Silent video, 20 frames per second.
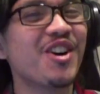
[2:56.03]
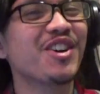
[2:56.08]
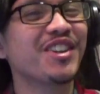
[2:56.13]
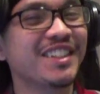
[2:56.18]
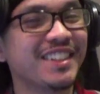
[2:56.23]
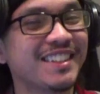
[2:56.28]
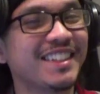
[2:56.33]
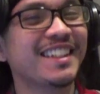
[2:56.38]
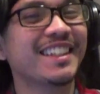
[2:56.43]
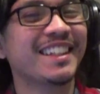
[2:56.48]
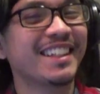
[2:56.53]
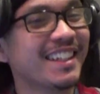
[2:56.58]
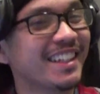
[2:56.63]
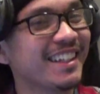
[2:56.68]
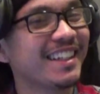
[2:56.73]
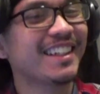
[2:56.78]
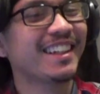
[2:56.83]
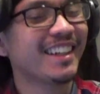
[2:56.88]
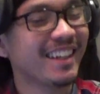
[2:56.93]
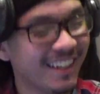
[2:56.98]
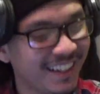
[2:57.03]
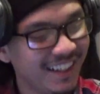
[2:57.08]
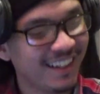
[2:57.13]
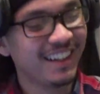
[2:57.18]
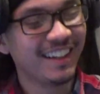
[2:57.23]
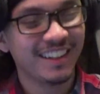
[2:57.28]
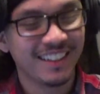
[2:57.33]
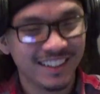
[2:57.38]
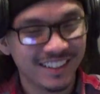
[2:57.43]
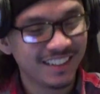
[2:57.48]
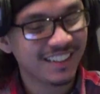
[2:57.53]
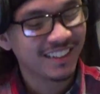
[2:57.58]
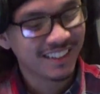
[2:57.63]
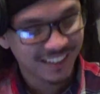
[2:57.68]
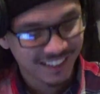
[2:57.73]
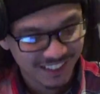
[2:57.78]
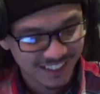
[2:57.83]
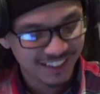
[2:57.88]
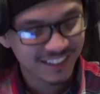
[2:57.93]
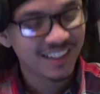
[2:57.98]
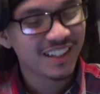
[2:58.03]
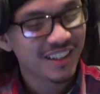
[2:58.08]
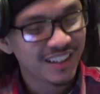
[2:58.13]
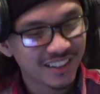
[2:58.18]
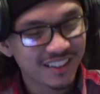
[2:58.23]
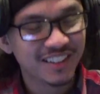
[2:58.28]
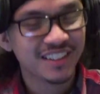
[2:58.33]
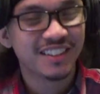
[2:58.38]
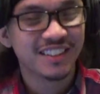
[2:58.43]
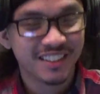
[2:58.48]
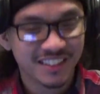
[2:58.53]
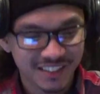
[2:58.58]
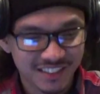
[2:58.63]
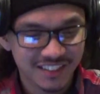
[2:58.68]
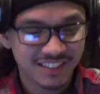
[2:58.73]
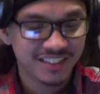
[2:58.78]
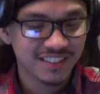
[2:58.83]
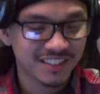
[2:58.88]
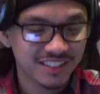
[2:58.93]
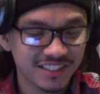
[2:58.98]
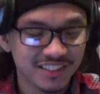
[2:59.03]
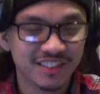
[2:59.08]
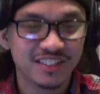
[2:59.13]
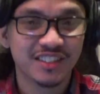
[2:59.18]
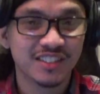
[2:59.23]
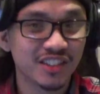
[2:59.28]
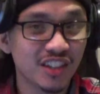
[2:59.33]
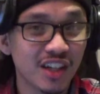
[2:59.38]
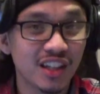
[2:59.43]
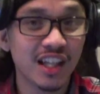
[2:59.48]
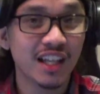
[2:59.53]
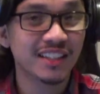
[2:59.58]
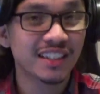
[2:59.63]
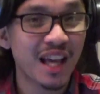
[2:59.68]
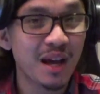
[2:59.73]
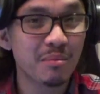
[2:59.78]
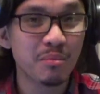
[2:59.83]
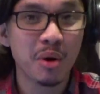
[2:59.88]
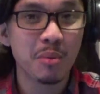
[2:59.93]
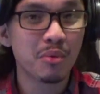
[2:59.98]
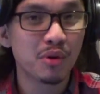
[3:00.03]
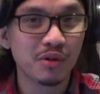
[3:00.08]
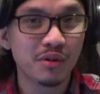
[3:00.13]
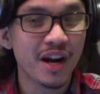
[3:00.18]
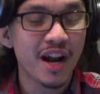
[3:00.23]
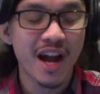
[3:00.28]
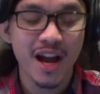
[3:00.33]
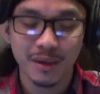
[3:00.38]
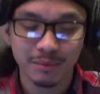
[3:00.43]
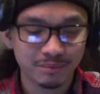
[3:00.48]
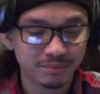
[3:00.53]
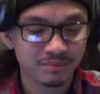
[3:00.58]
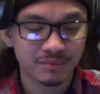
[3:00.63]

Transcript: yeah, y'all like that mumble rap?